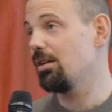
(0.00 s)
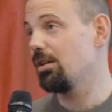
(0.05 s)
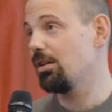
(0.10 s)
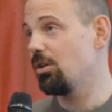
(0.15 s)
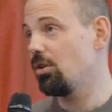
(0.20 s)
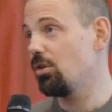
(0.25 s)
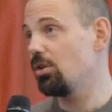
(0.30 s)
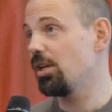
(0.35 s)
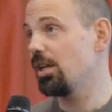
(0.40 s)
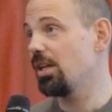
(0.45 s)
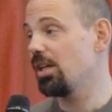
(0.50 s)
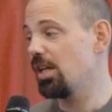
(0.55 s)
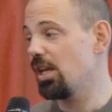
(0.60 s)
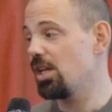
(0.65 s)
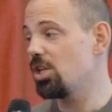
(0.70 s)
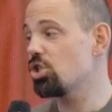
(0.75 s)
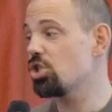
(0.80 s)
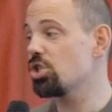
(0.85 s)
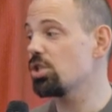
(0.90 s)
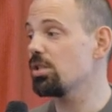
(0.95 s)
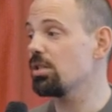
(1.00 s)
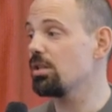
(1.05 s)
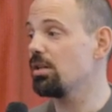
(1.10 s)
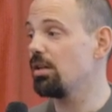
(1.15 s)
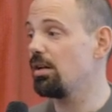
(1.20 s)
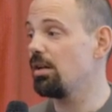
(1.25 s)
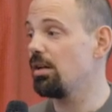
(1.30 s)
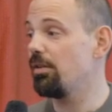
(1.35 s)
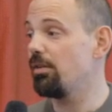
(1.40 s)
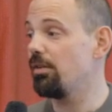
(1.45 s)
Gong engaged
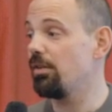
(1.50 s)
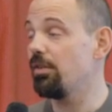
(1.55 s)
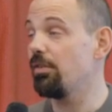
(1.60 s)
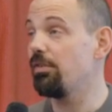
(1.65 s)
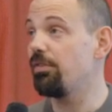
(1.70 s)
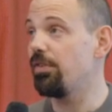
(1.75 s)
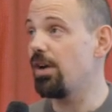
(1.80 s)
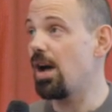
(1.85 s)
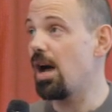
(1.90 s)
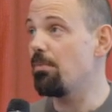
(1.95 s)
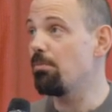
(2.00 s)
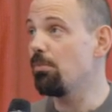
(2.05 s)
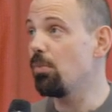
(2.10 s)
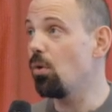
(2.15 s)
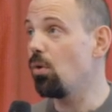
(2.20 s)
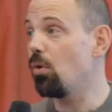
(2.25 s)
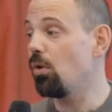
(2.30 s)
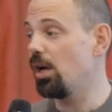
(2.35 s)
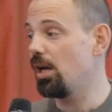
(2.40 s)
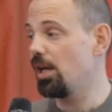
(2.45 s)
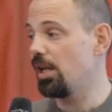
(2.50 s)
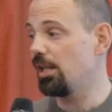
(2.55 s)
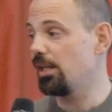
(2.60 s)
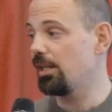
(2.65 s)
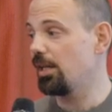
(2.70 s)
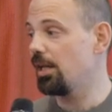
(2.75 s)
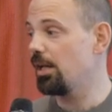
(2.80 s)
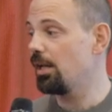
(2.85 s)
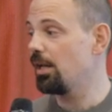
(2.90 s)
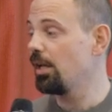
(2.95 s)
far more
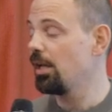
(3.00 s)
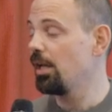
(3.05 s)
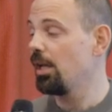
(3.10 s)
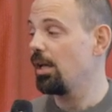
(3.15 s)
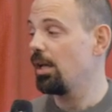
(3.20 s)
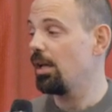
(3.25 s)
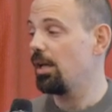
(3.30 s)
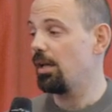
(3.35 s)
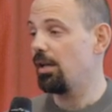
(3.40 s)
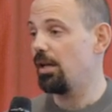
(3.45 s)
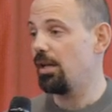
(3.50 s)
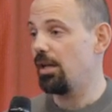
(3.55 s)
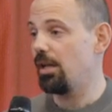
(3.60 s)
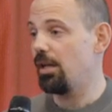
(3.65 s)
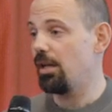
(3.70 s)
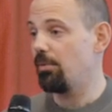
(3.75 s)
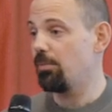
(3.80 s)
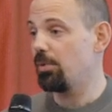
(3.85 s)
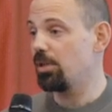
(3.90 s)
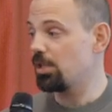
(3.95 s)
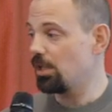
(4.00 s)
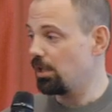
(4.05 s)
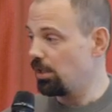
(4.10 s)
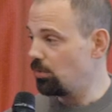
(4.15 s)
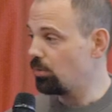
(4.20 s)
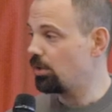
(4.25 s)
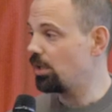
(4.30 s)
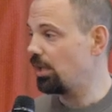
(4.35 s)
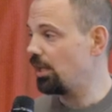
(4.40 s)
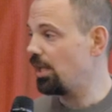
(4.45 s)
earlier with the
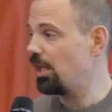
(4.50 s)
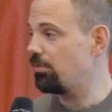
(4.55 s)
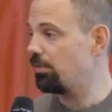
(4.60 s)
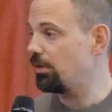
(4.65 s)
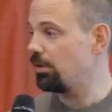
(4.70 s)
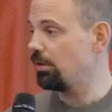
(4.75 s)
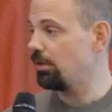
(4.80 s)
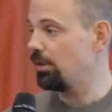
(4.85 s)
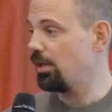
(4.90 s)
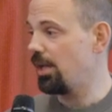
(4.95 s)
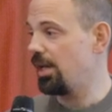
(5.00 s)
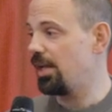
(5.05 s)
local level,